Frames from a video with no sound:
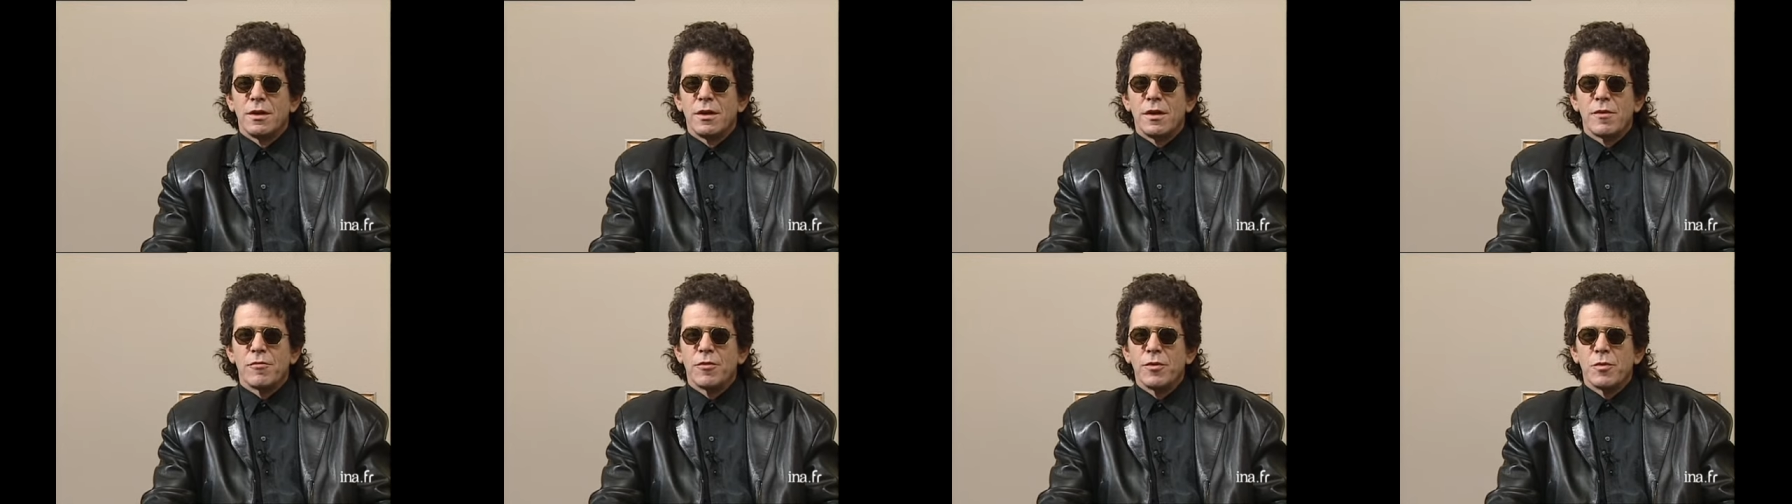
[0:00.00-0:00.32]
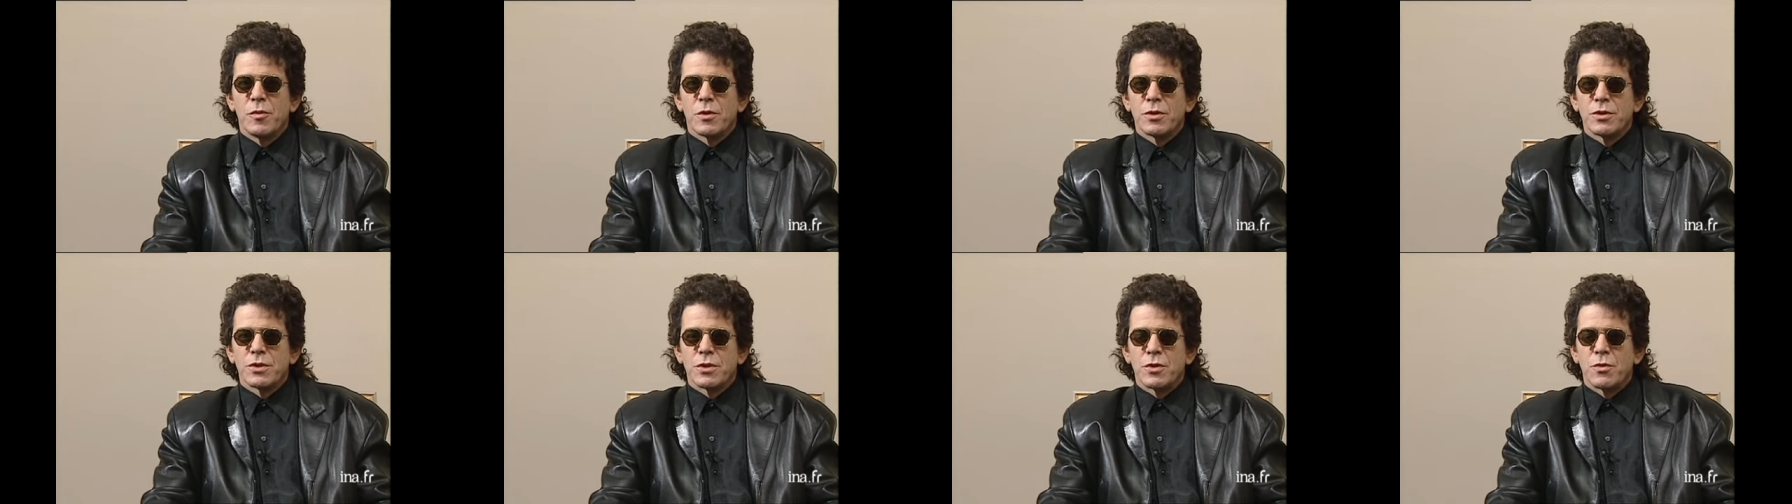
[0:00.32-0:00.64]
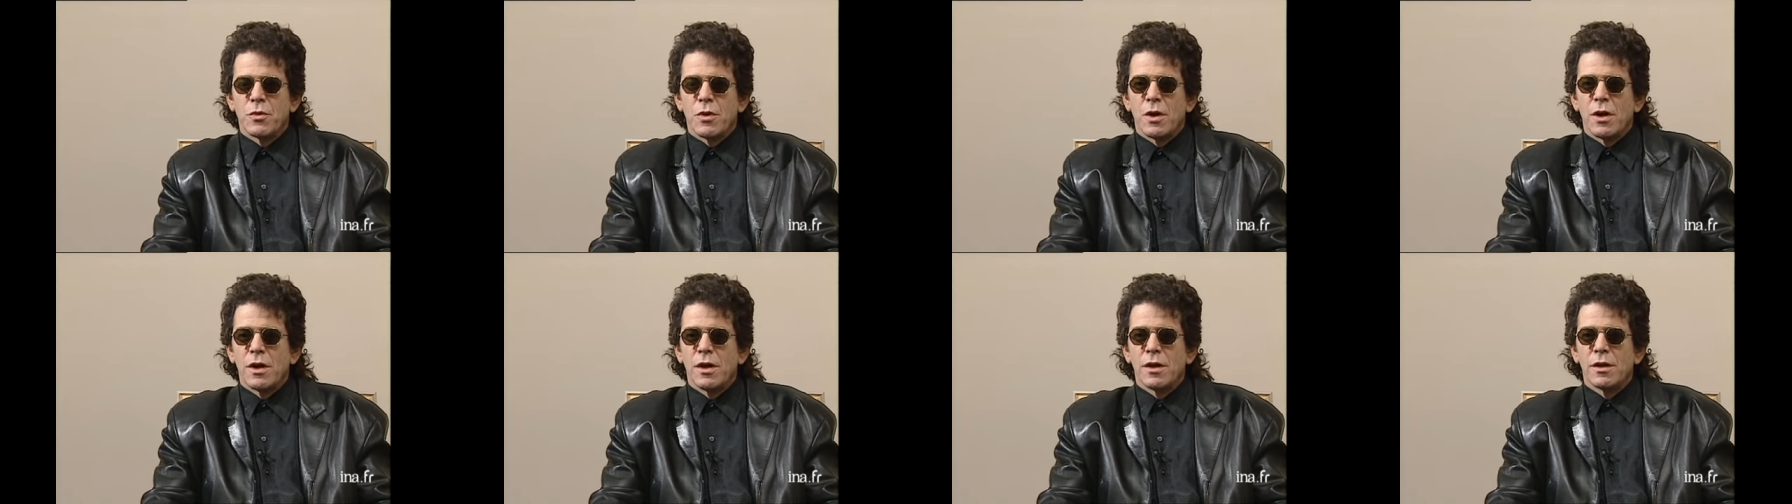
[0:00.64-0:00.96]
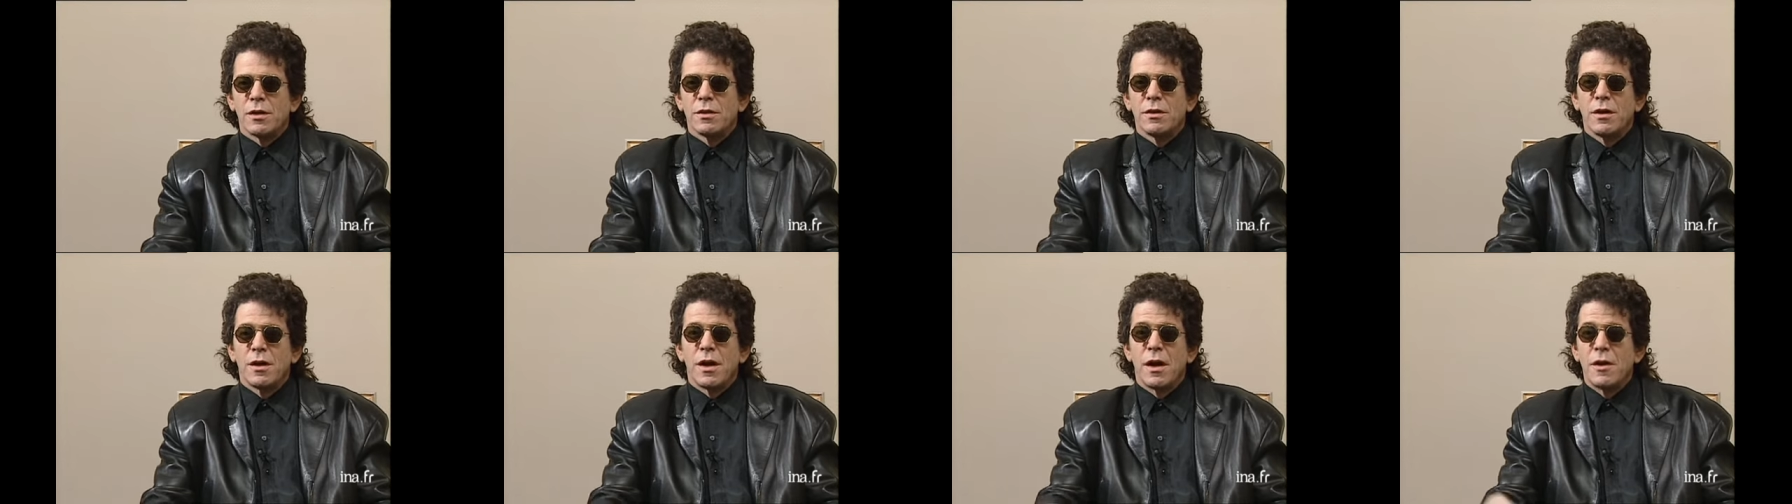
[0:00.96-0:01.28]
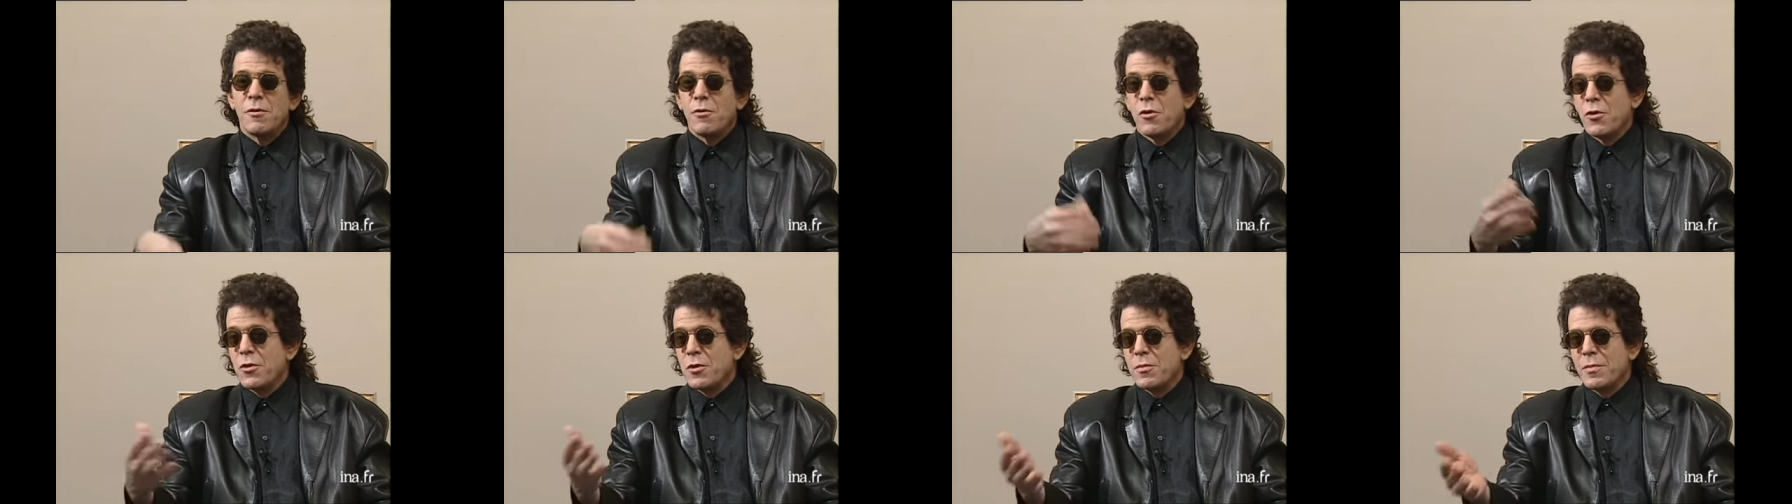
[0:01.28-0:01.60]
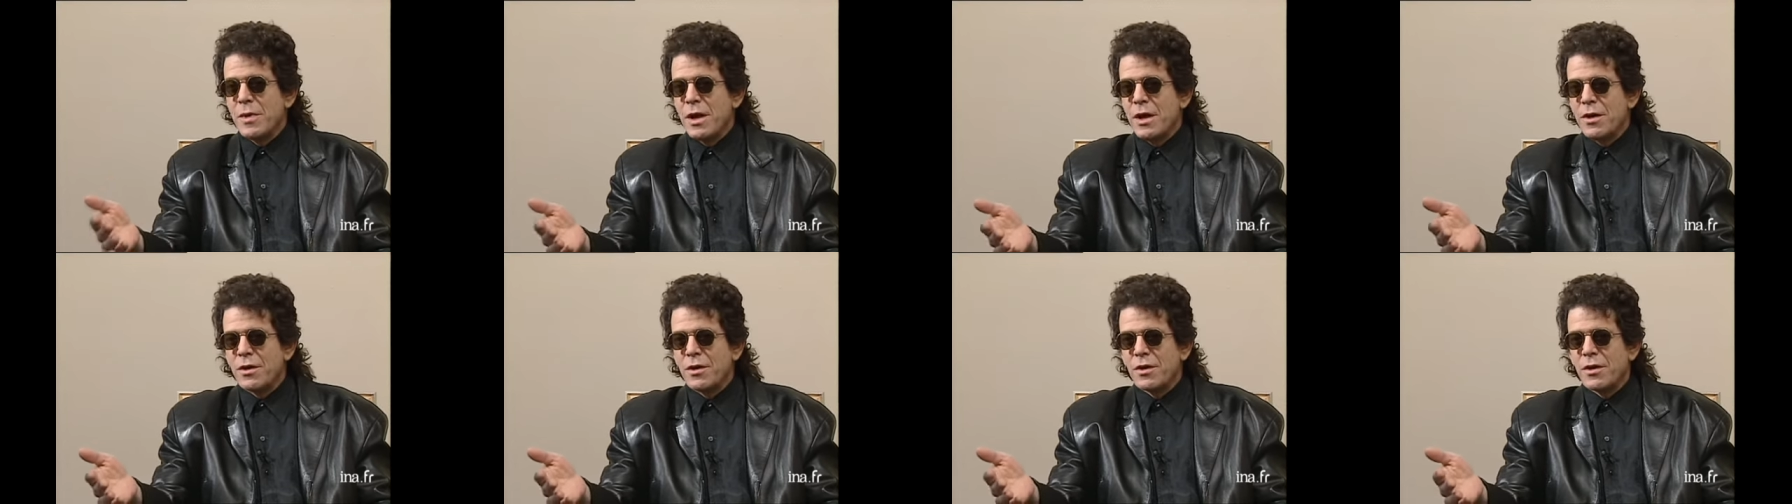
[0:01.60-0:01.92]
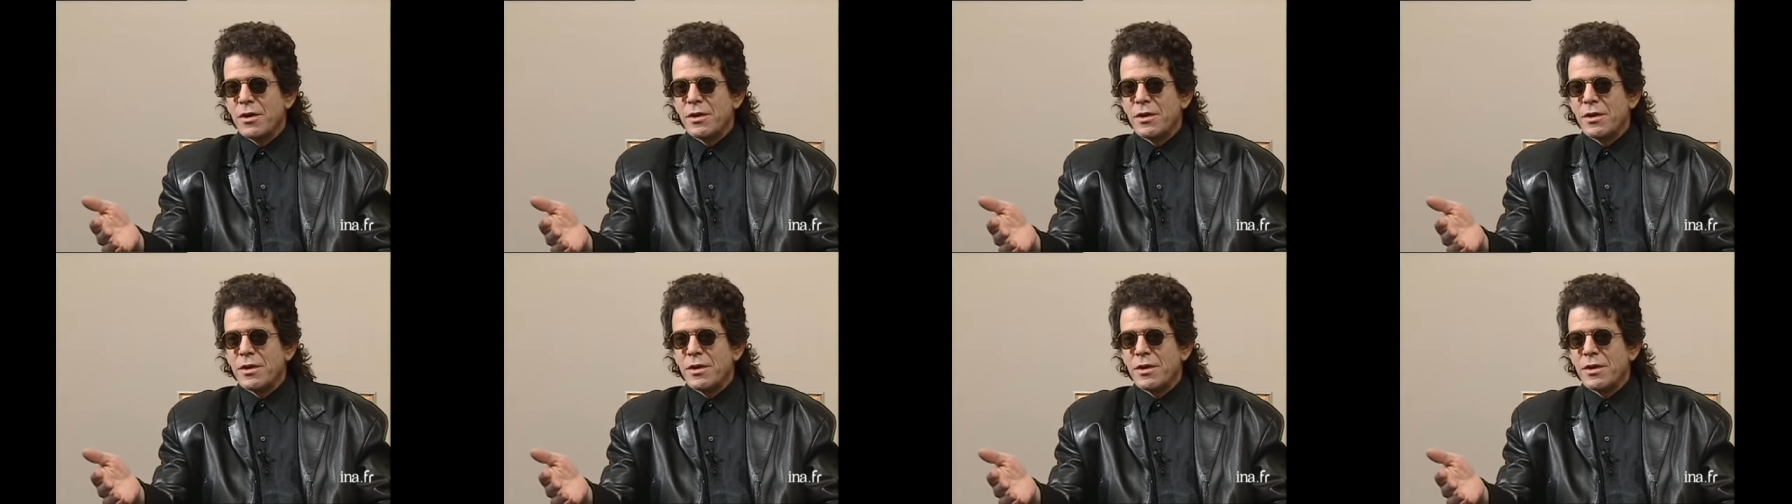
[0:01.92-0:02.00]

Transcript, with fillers: Every once in a while, I wrote about